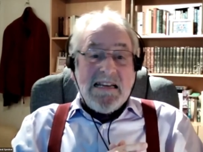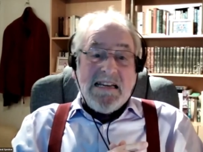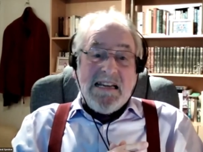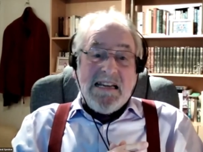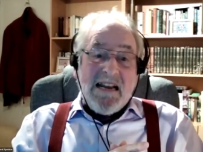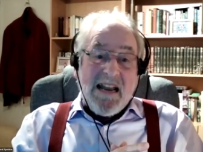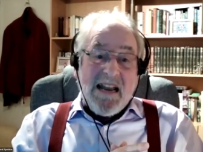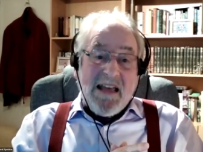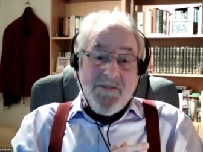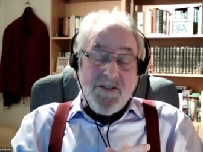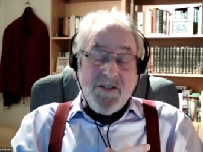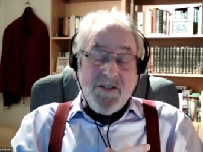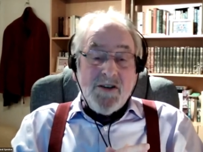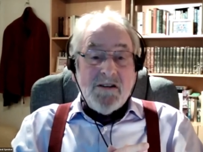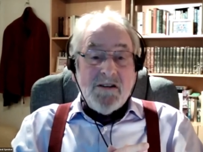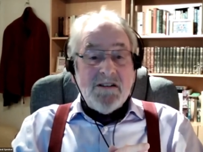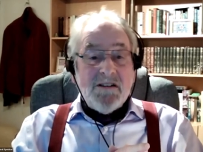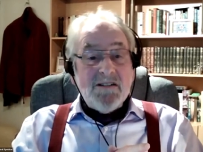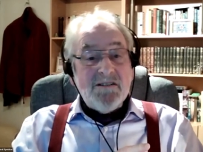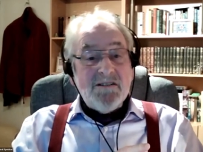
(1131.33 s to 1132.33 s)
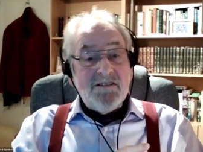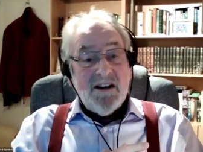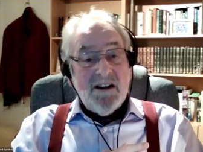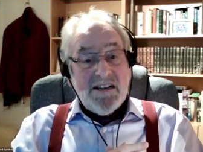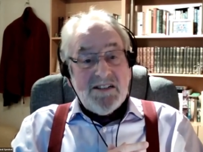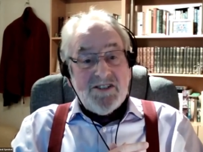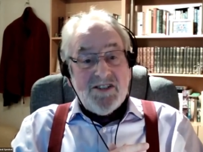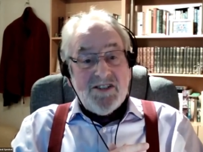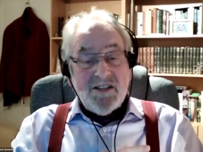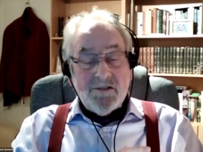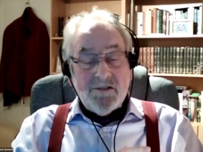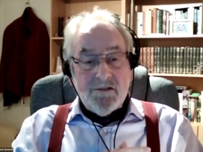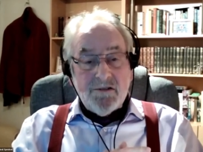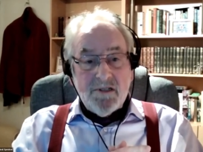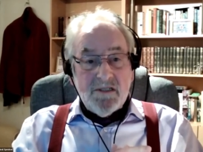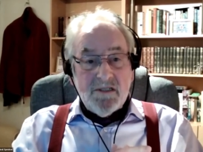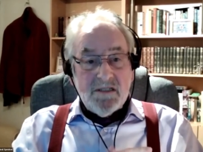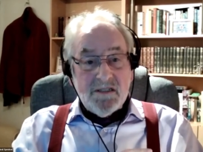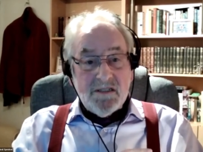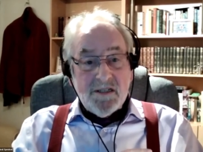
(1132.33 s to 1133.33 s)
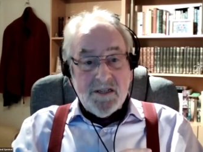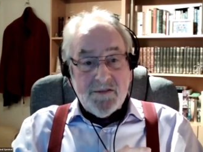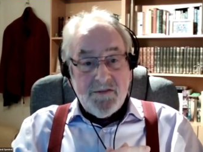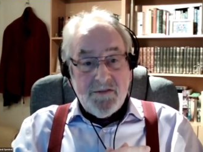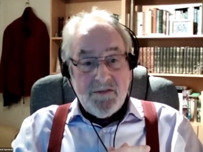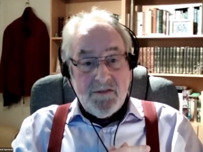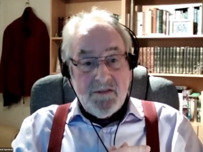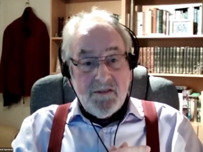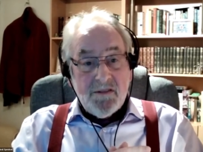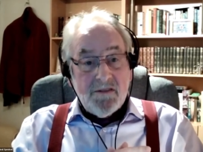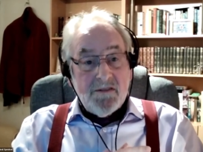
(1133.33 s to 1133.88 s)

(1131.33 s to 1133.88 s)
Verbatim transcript: 11 grandchildren and